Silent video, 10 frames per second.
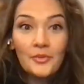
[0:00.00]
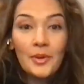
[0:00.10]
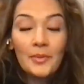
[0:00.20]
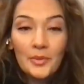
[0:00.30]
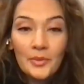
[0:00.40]

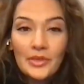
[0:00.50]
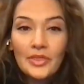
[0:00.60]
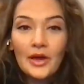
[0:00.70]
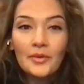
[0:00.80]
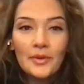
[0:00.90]
Remember, yeah. we
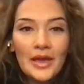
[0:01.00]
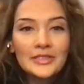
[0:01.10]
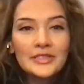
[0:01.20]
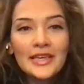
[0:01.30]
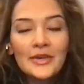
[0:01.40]
thought
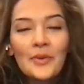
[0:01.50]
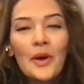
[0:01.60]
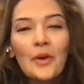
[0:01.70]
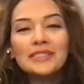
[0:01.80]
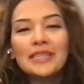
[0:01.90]
it's like we
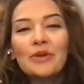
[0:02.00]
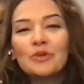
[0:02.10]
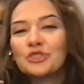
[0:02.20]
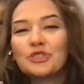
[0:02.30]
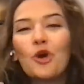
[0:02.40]
always think
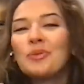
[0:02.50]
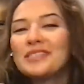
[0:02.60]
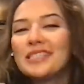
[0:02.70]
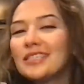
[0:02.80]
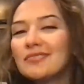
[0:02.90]
we're so
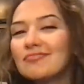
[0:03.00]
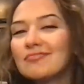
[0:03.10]
busy.